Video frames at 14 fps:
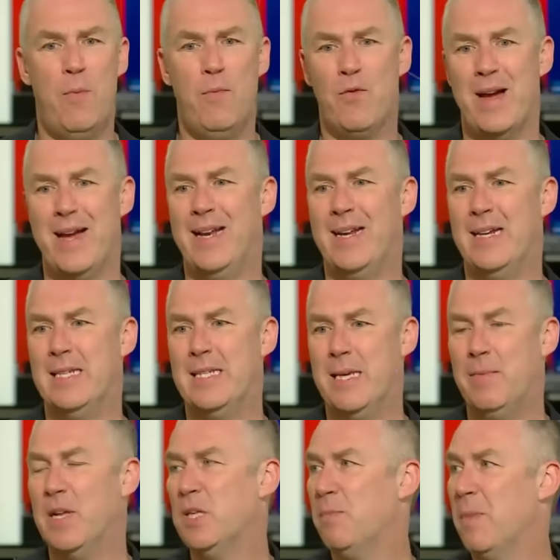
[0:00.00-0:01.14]
operated in a
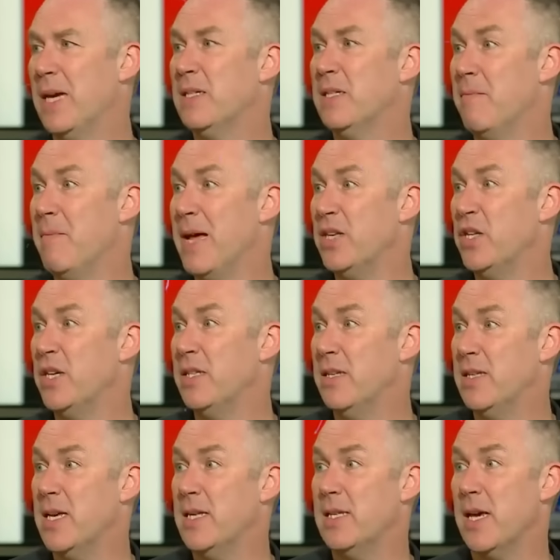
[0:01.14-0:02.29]
similar space to Manchester
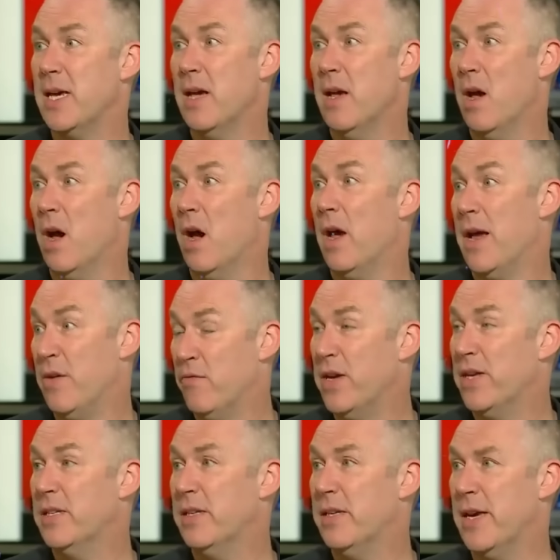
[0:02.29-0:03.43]
City in
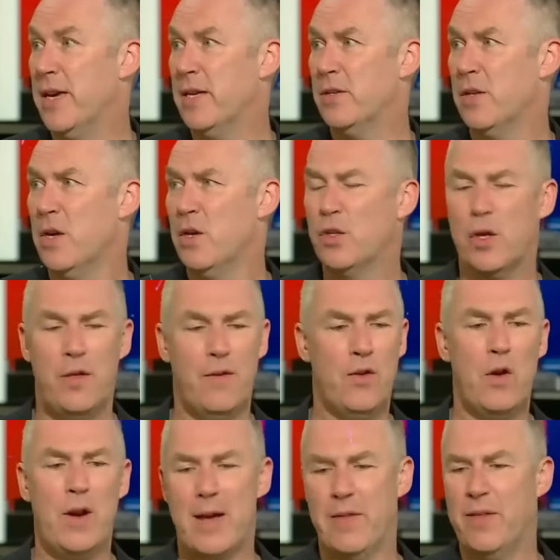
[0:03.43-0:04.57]
recent years. So they've
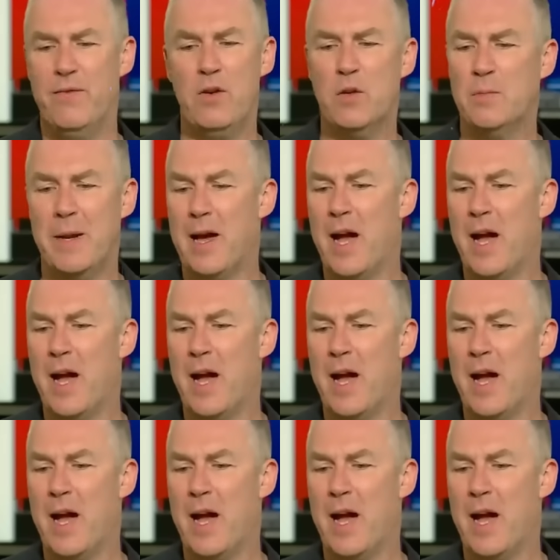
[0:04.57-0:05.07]
gone out and they've not spent